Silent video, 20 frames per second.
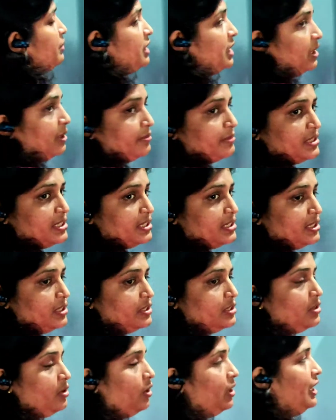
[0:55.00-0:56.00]
terms.
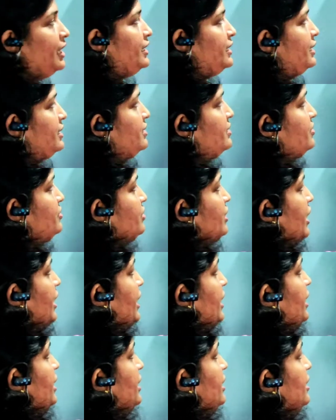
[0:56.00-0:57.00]
So let us
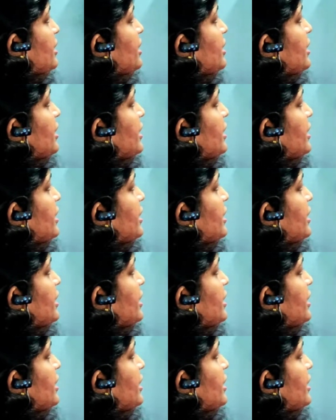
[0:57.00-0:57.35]
take